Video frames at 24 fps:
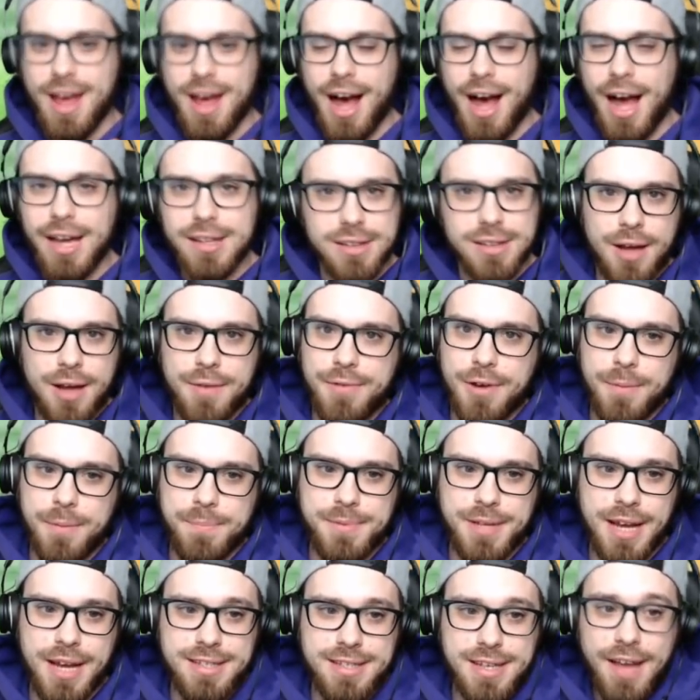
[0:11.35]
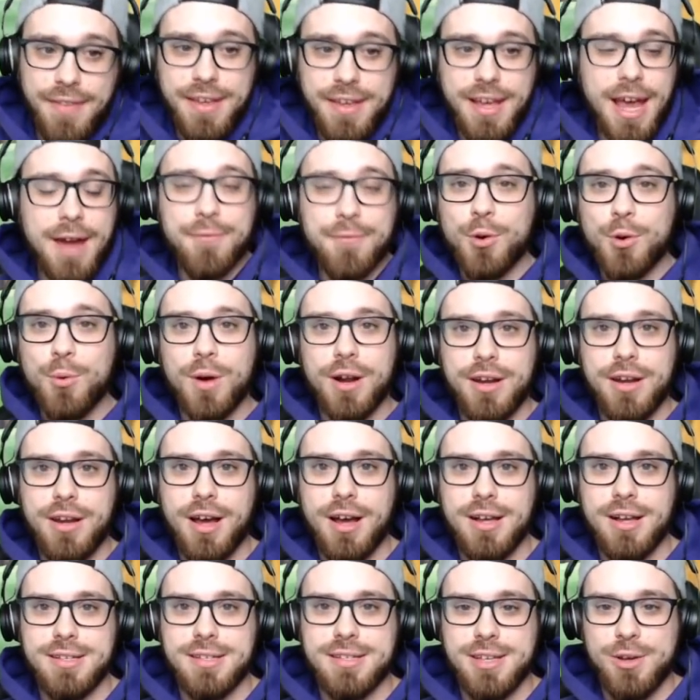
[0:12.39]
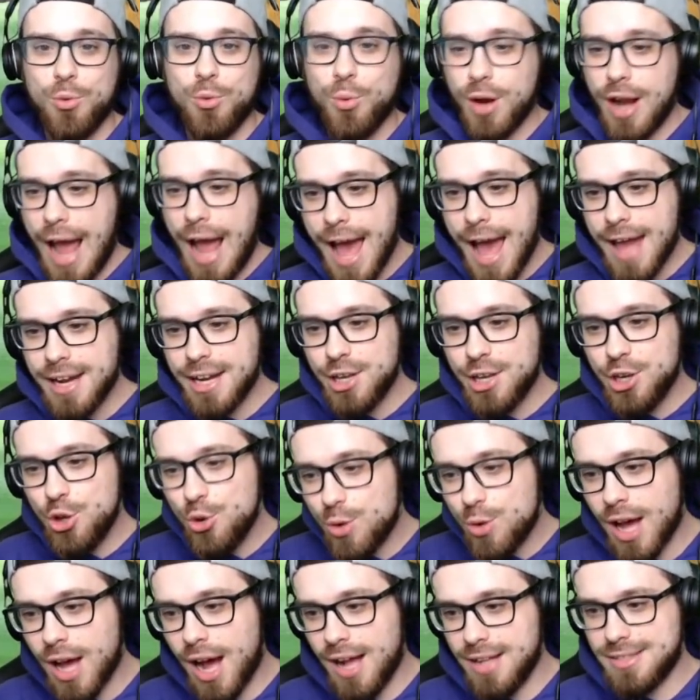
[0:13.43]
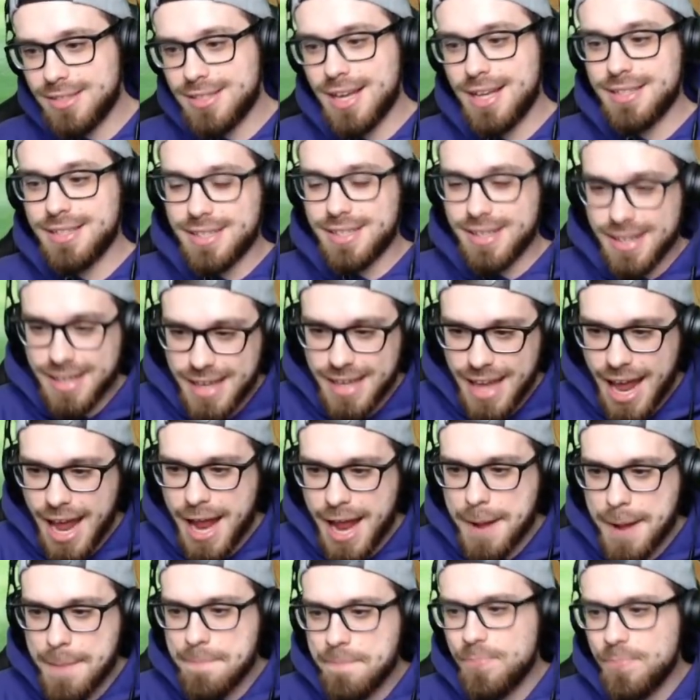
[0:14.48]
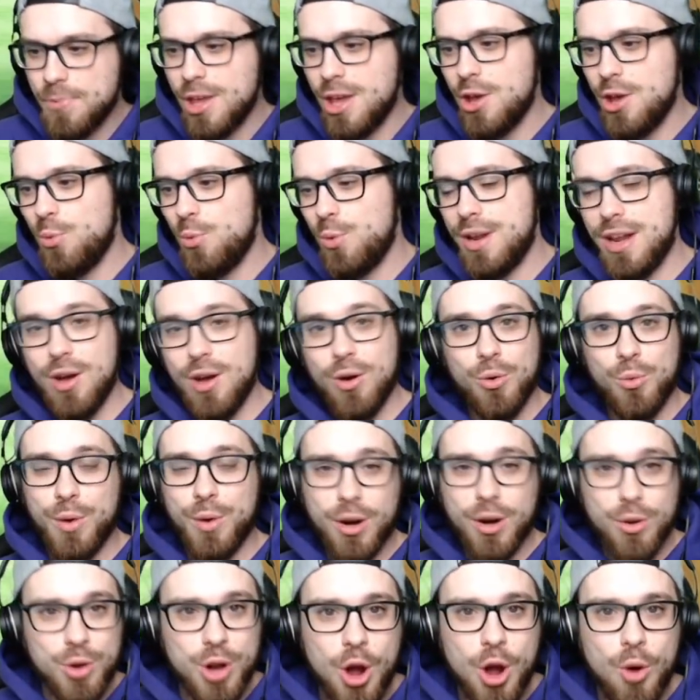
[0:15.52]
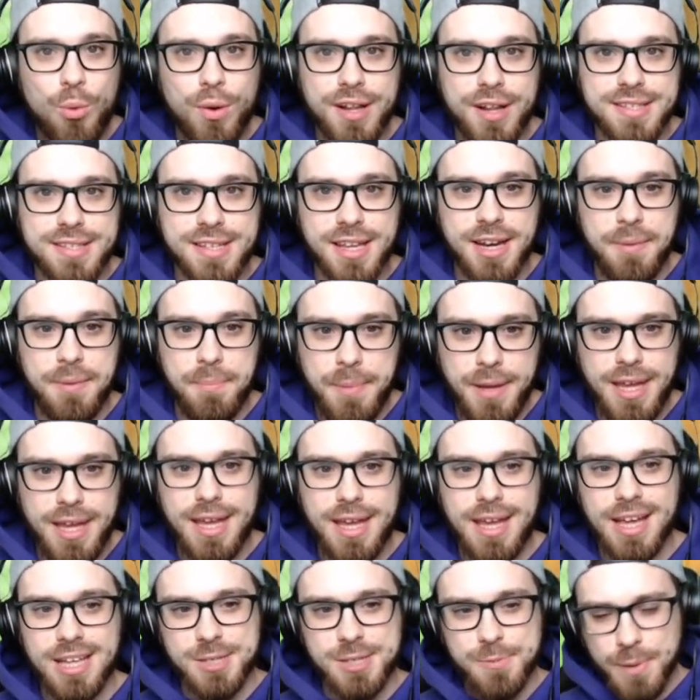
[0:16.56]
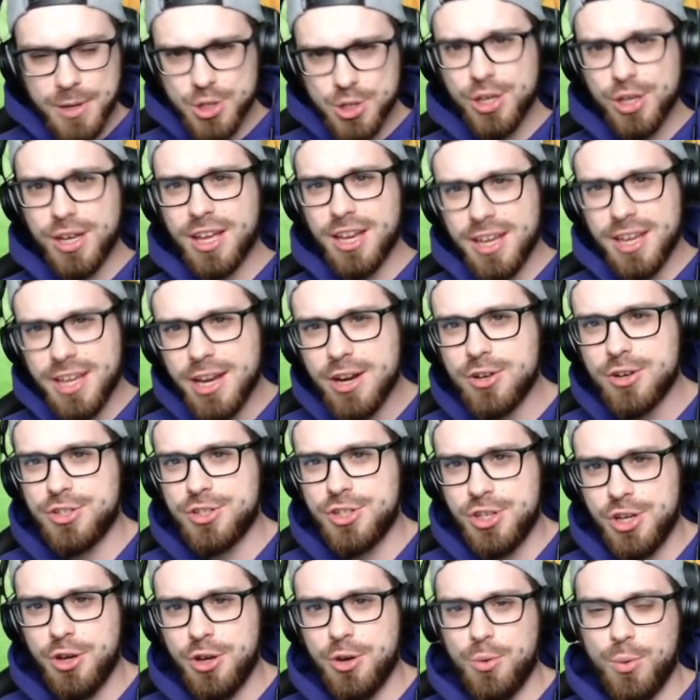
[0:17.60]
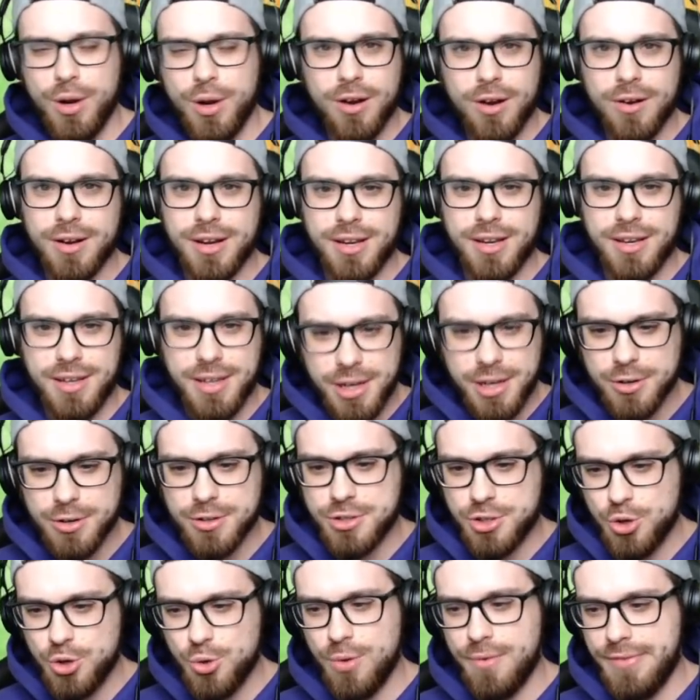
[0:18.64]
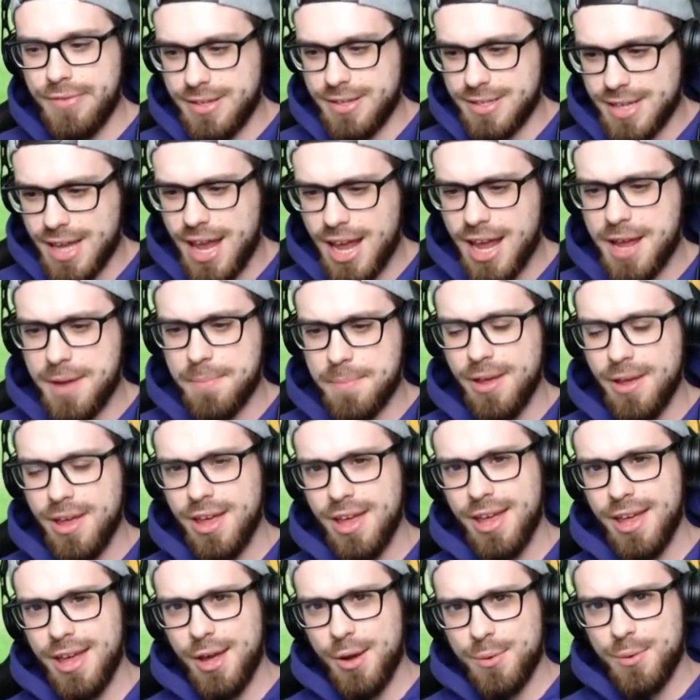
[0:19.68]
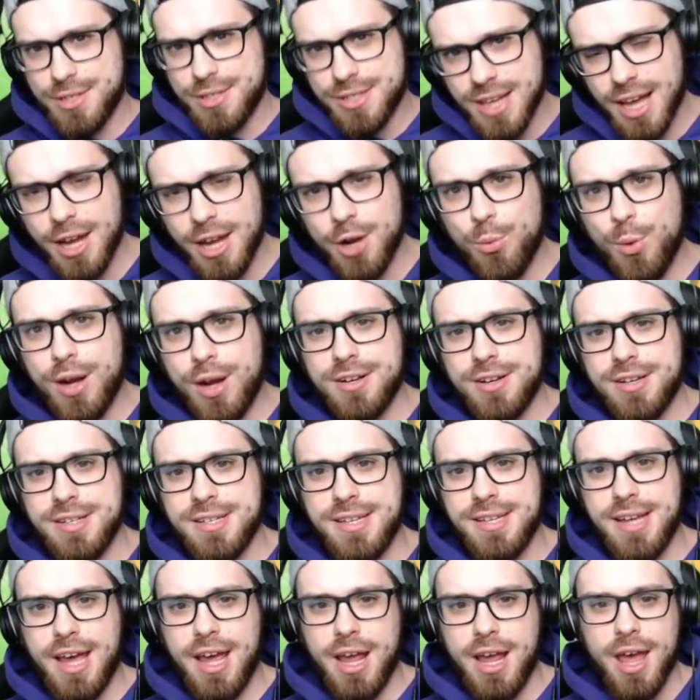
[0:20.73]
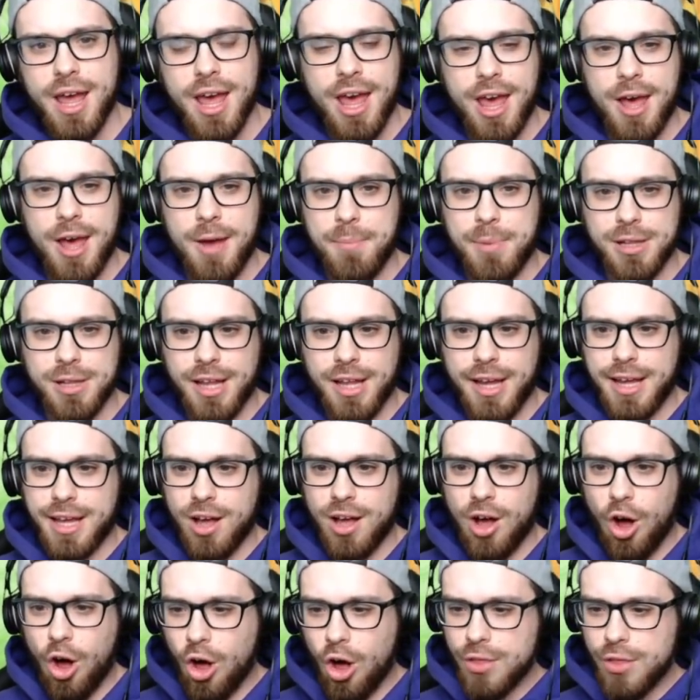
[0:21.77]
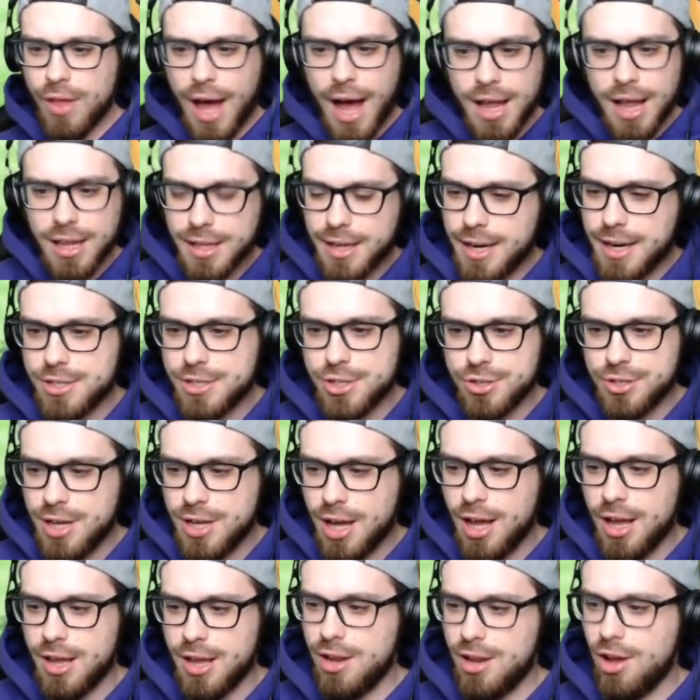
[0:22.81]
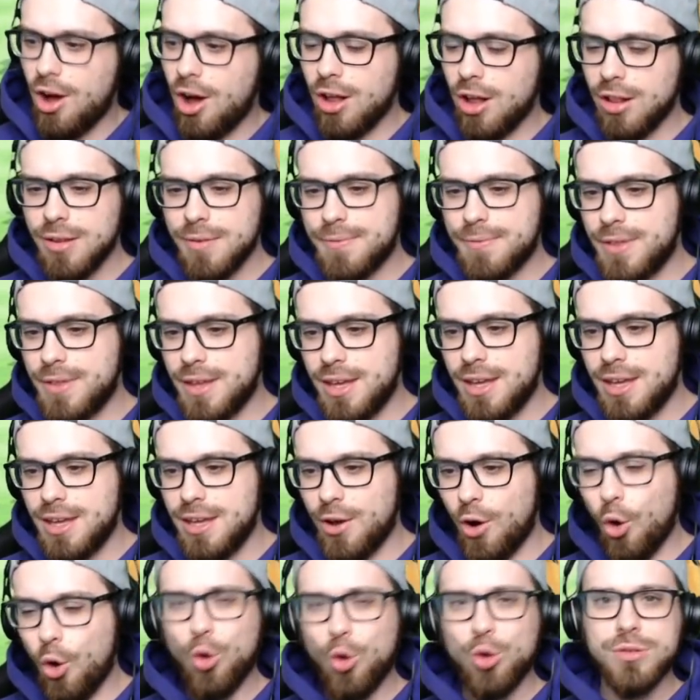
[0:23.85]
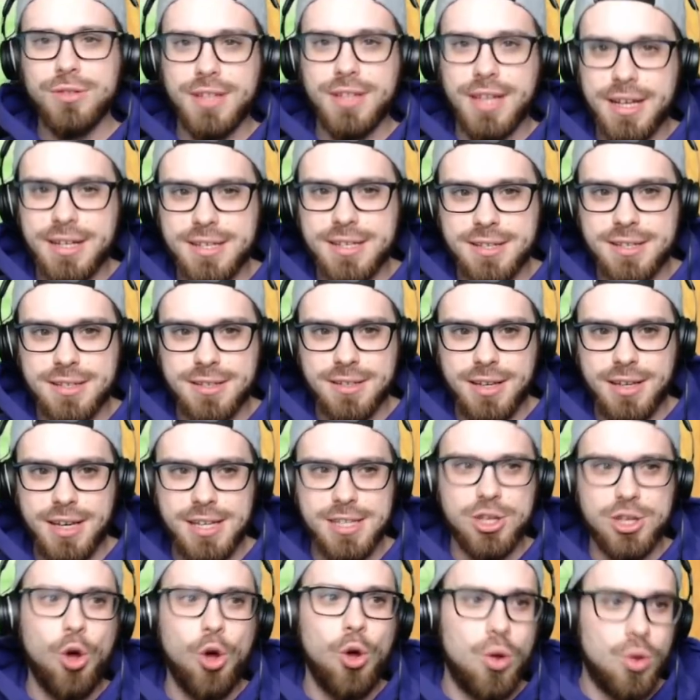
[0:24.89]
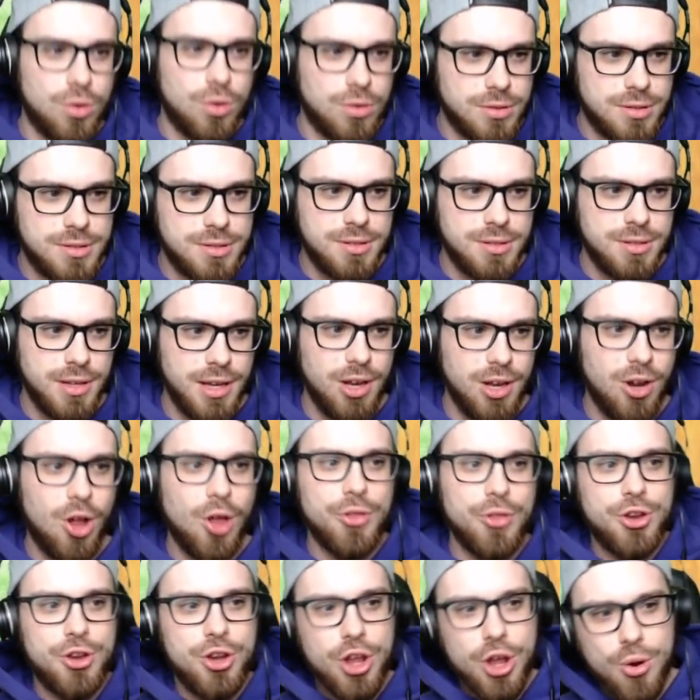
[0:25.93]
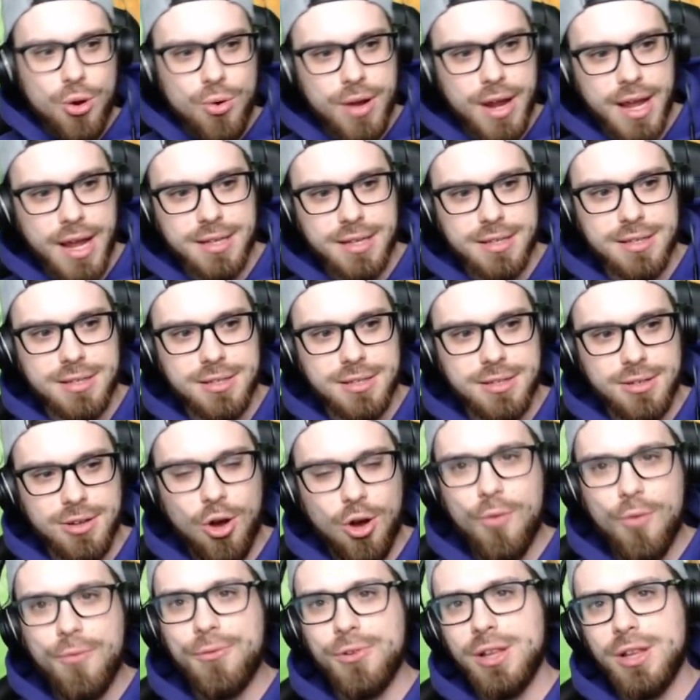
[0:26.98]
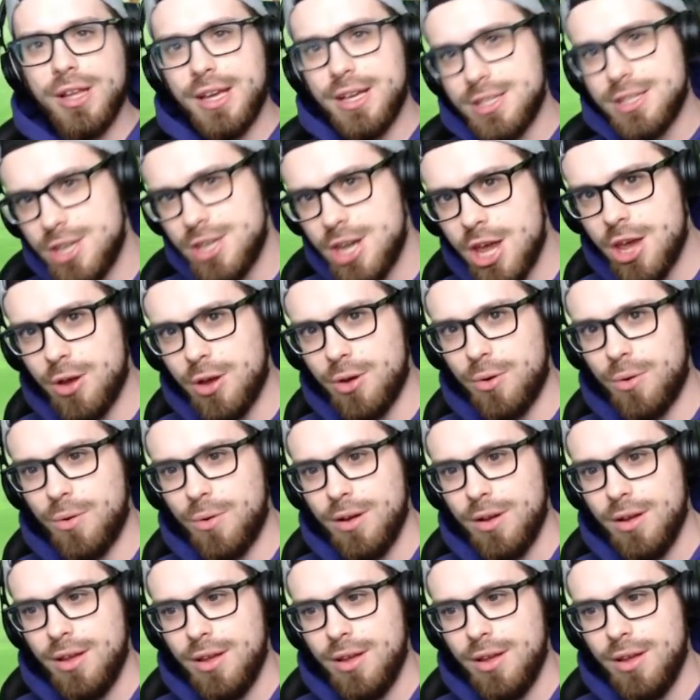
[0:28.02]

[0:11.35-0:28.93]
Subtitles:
I love updates. I think everyone does. We're adding new content to the game. We don't know what it's going to be, especially in year 2. We are in year 2 of this game, which is kind of weird to say, but like all the holidays are done. All of the oldness is old and all the newness hopefully is new,